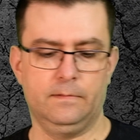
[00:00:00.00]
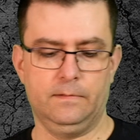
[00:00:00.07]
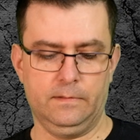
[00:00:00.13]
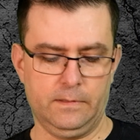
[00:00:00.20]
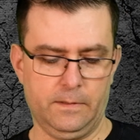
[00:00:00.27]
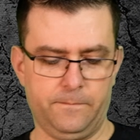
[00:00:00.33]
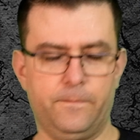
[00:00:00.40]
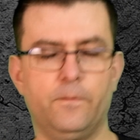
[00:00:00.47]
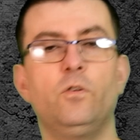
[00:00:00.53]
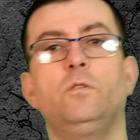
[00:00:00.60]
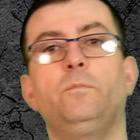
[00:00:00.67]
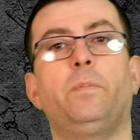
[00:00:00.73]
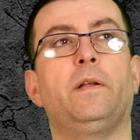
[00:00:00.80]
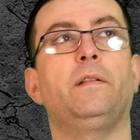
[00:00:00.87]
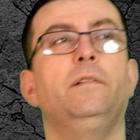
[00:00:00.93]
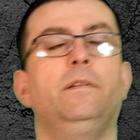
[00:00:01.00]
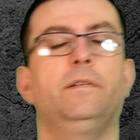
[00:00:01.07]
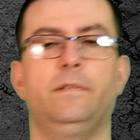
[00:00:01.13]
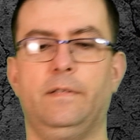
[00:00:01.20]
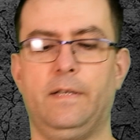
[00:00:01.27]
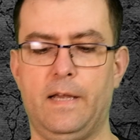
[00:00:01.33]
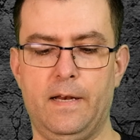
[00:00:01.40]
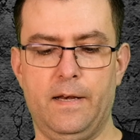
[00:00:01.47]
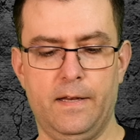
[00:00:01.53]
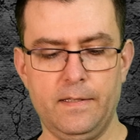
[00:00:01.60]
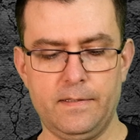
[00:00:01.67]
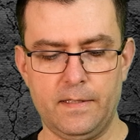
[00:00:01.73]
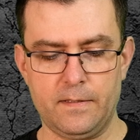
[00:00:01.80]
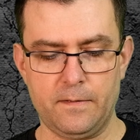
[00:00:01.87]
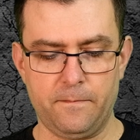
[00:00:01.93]
The fourth print, and this
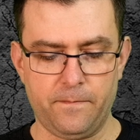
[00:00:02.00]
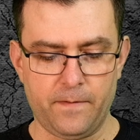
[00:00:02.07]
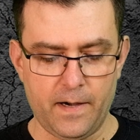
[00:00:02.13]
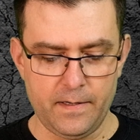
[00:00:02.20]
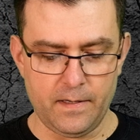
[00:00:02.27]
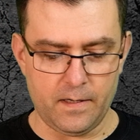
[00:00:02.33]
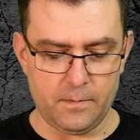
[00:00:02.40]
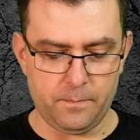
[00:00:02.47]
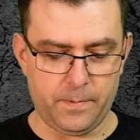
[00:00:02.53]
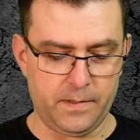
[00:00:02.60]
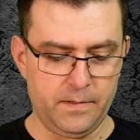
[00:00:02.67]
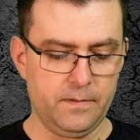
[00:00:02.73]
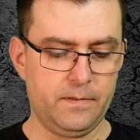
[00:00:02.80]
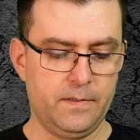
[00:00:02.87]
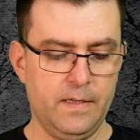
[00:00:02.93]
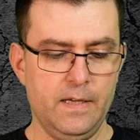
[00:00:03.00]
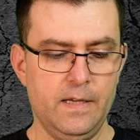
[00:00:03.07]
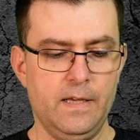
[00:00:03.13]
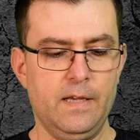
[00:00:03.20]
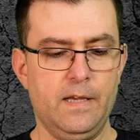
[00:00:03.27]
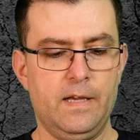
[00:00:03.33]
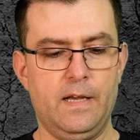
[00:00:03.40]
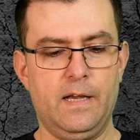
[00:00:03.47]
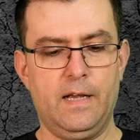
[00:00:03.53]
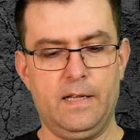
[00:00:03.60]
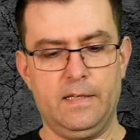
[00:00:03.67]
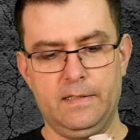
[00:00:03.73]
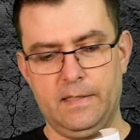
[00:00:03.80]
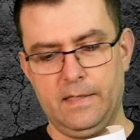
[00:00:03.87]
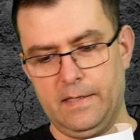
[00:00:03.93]
is a fine art print
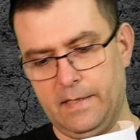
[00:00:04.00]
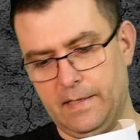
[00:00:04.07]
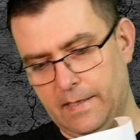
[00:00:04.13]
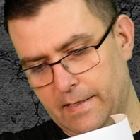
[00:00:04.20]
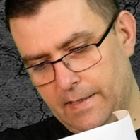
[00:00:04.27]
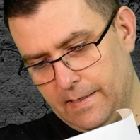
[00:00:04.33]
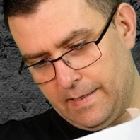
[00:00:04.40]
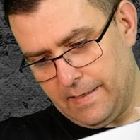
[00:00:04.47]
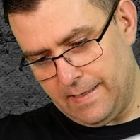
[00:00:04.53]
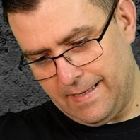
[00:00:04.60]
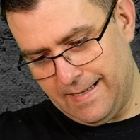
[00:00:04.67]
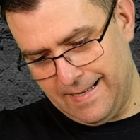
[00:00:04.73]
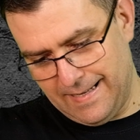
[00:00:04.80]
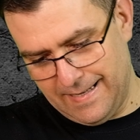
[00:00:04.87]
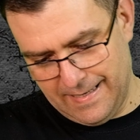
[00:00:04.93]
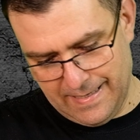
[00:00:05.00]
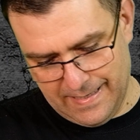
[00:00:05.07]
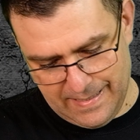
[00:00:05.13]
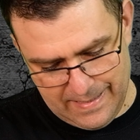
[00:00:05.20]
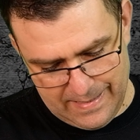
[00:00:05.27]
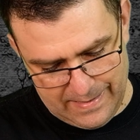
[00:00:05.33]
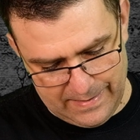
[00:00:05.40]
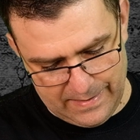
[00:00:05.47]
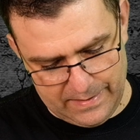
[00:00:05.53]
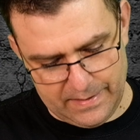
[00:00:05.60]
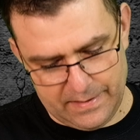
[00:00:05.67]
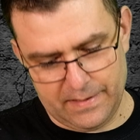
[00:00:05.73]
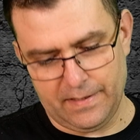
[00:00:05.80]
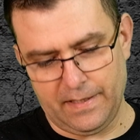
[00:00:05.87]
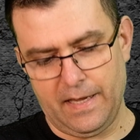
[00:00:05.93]
and uh, this
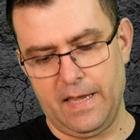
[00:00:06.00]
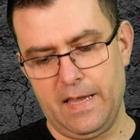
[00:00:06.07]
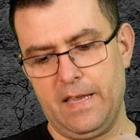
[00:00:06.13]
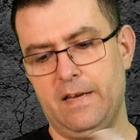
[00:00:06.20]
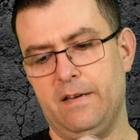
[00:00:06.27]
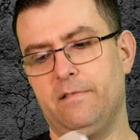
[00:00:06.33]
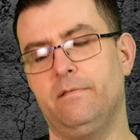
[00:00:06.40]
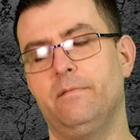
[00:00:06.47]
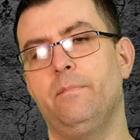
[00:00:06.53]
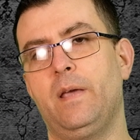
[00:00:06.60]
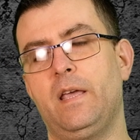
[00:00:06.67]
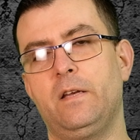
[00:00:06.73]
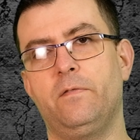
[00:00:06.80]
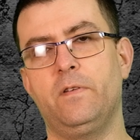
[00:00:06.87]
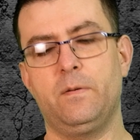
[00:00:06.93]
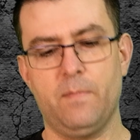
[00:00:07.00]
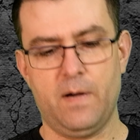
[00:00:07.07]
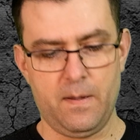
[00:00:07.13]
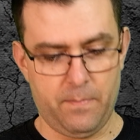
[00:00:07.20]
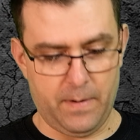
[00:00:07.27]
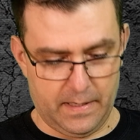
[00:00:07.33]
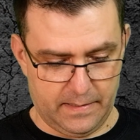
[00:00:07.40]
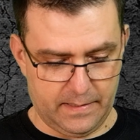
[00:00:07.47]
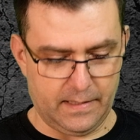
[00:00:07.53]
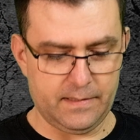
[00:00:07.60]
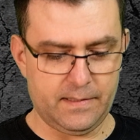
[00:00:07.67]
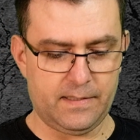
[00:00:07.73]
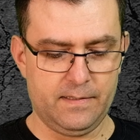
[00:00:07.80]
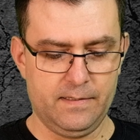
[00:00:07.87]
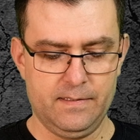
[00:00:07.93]
is again made with my
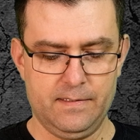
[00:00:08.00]
Pentax